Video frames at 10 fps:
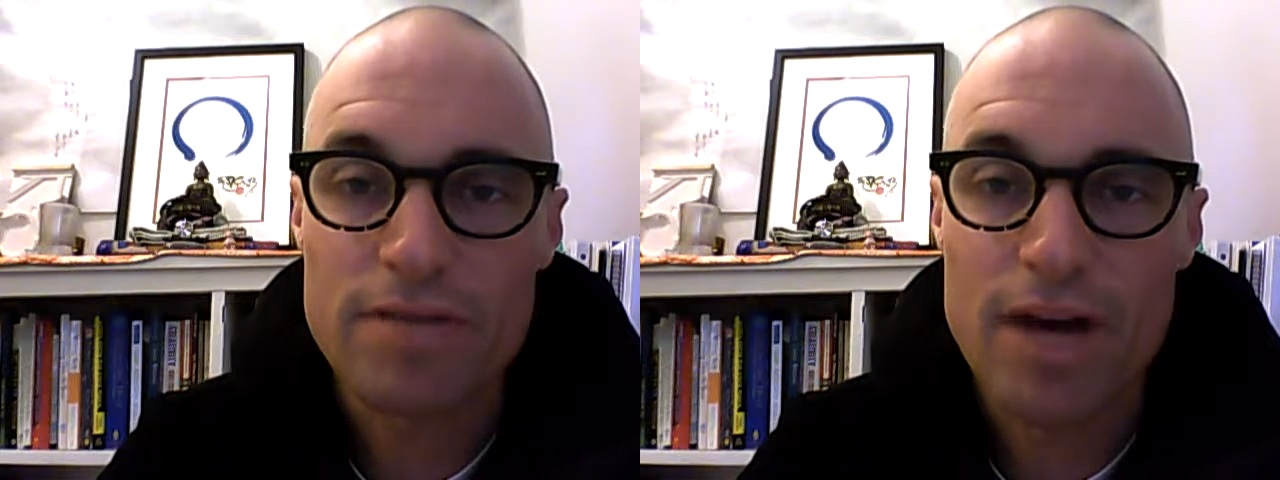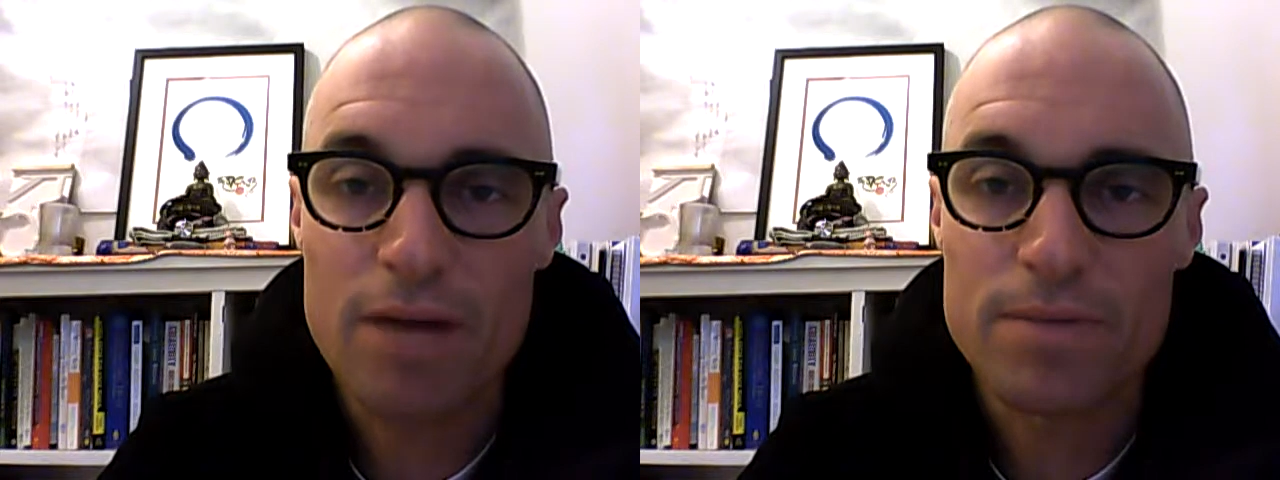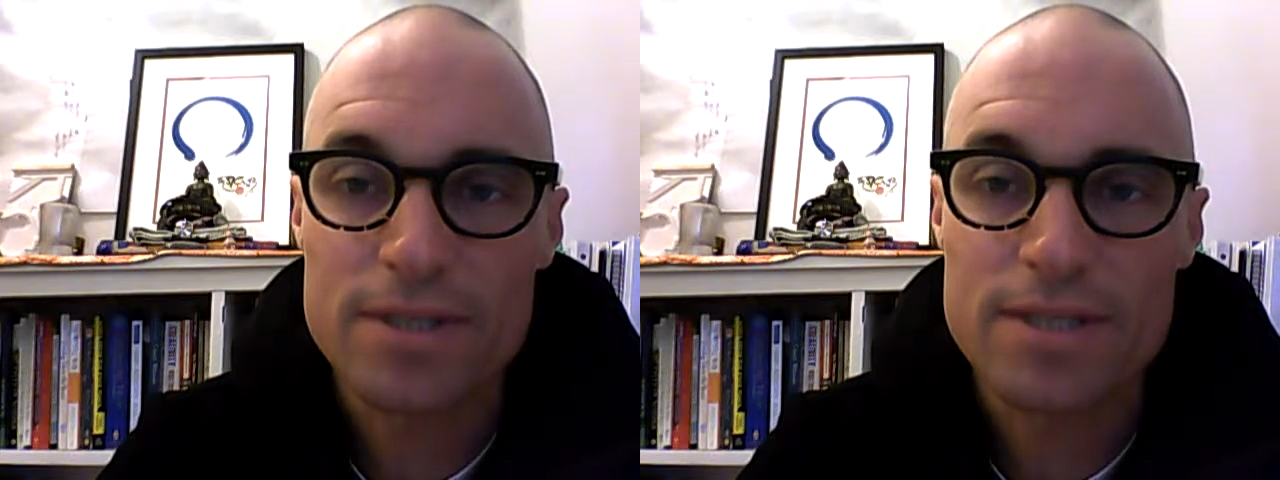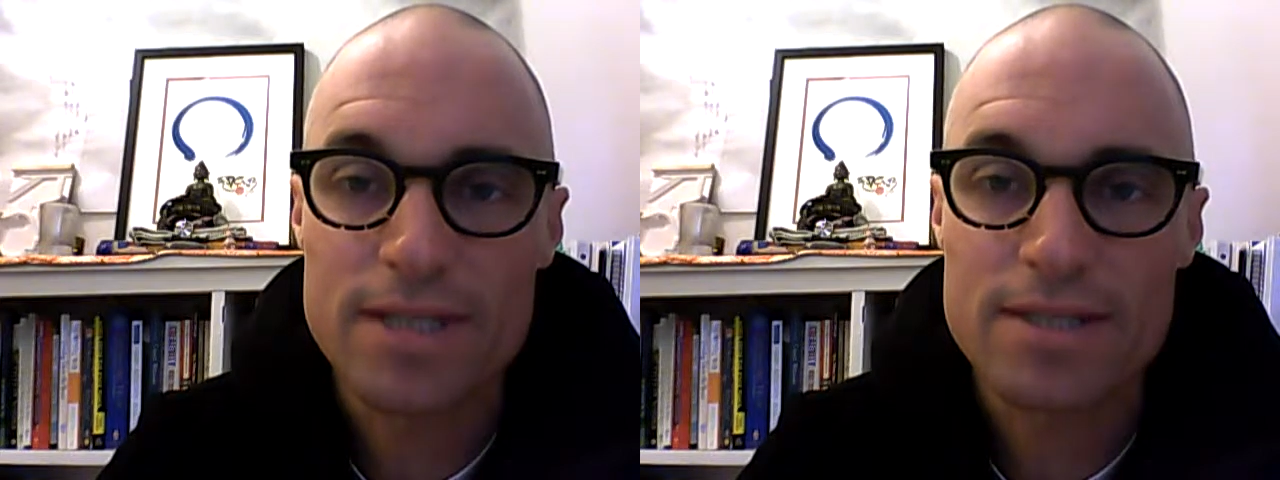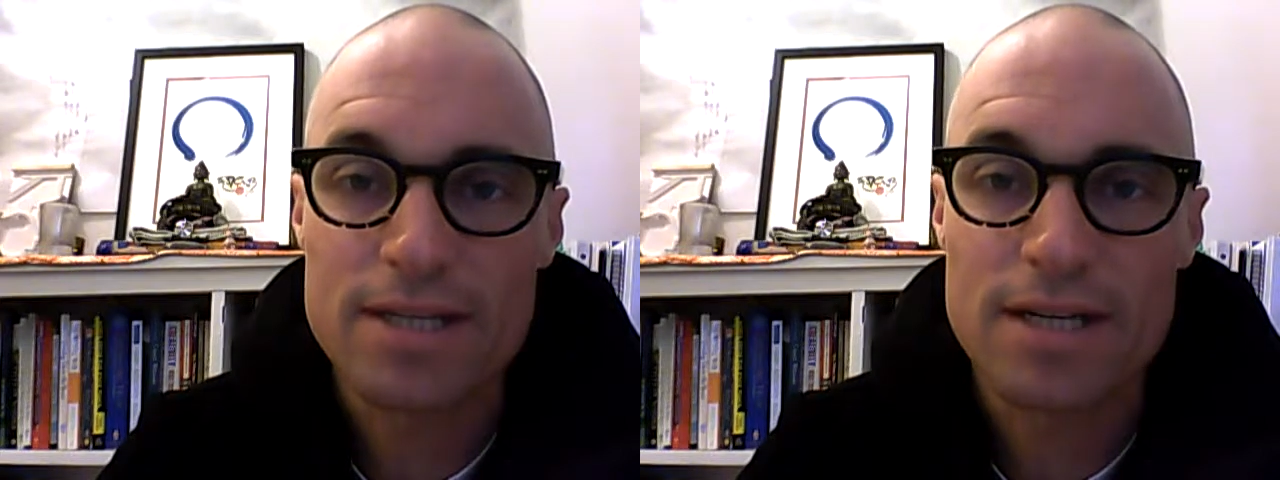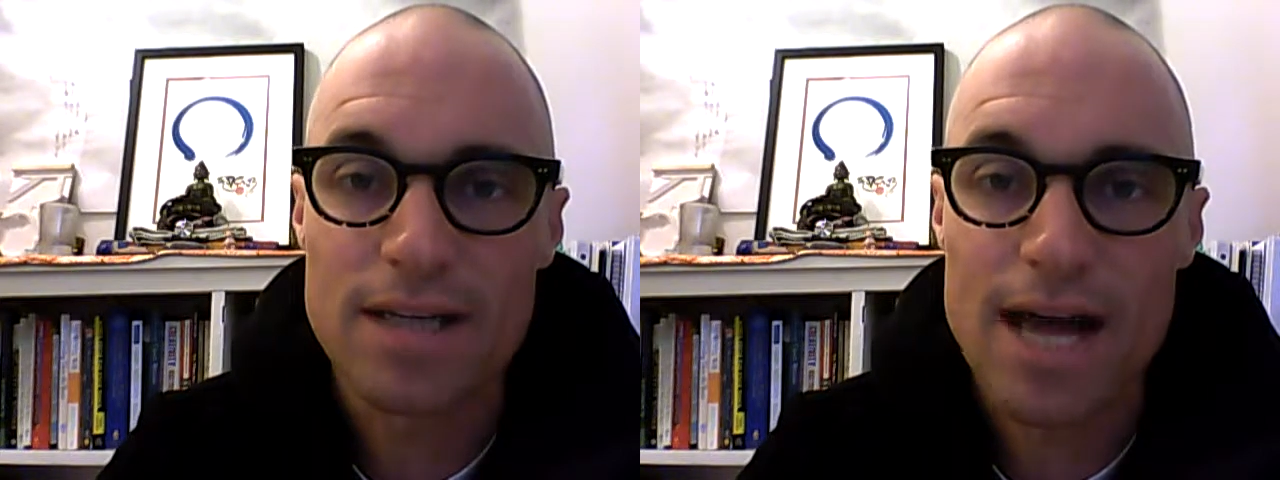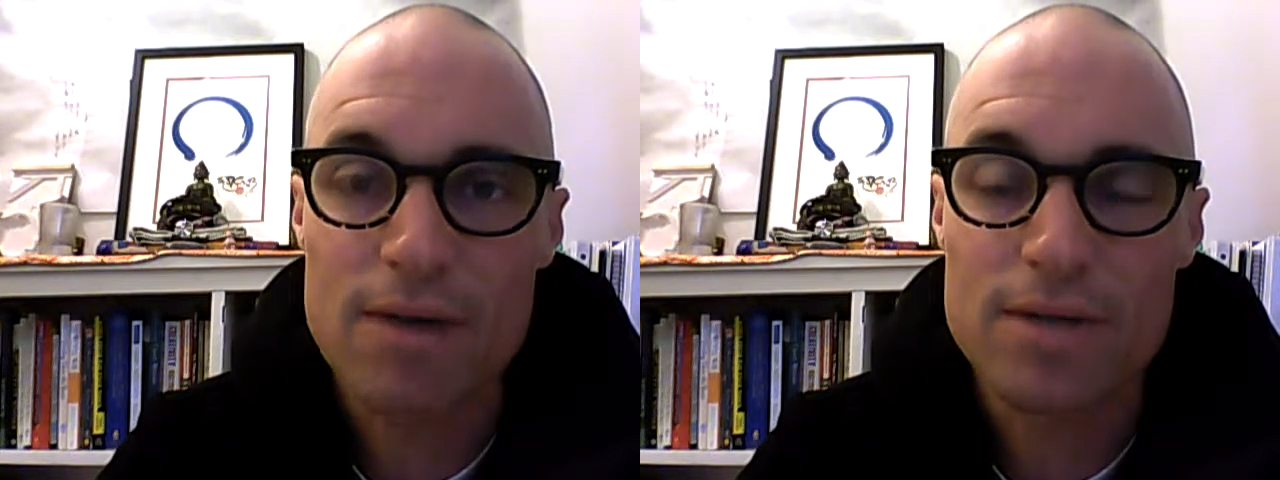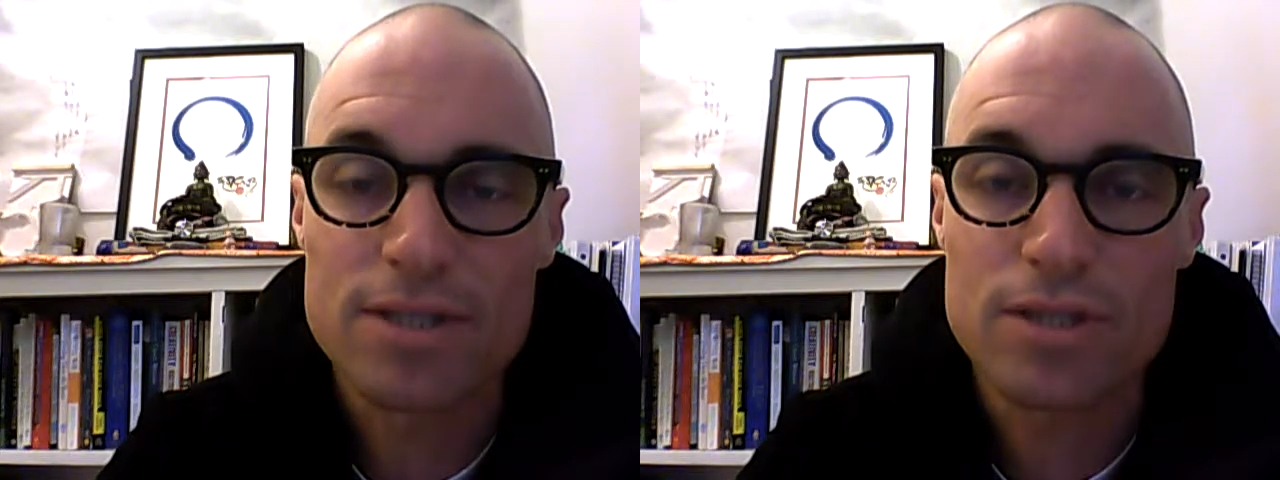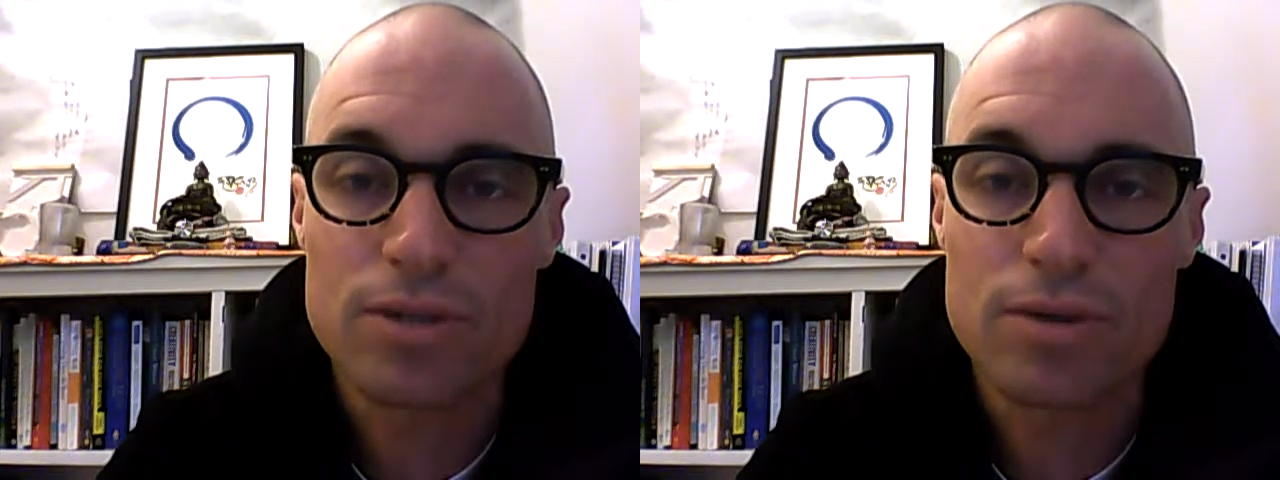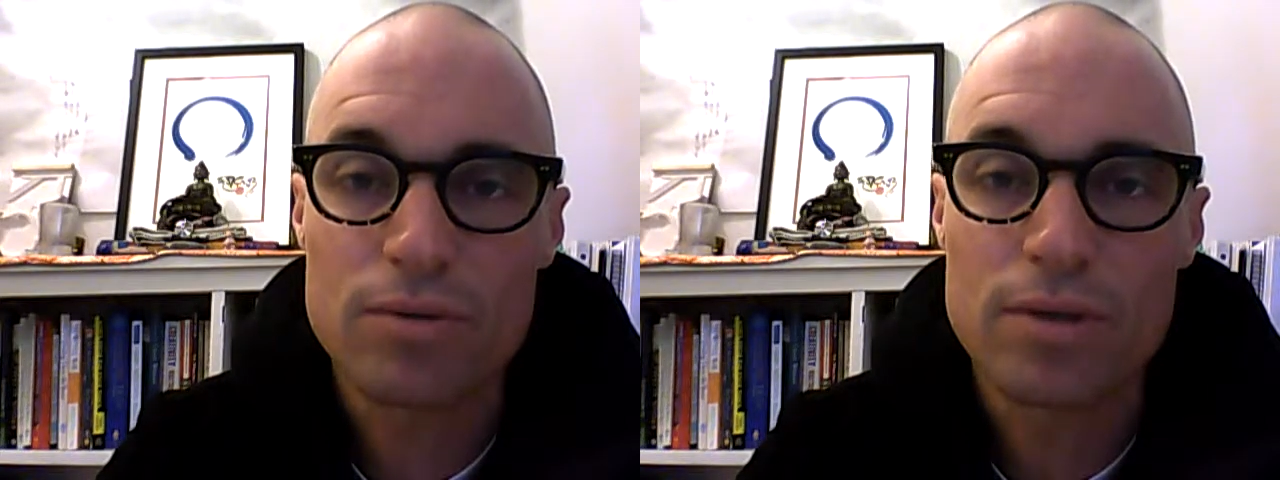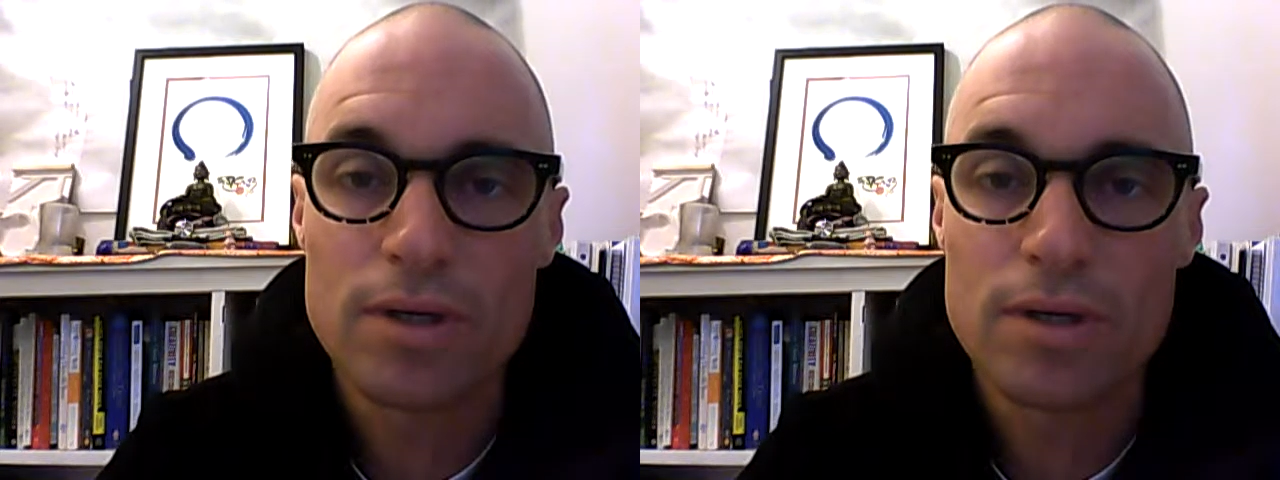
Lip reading: of helplessness that allow us to